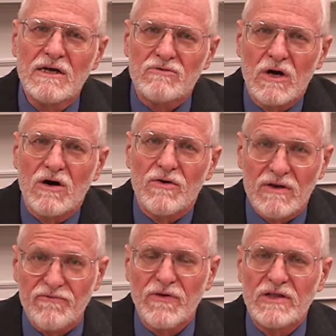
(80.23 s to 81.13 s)
In
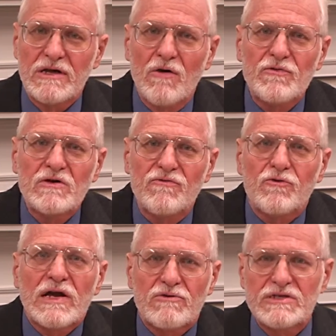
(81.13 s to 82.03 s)
Philadelphia,
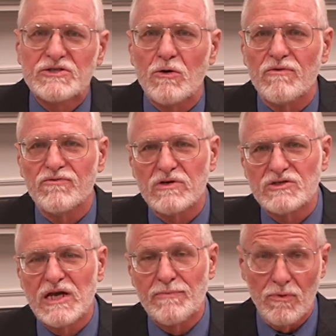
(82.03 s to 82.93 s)
Frank Rizzo, for
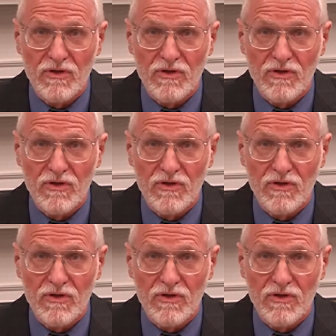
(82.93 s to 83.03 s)
example,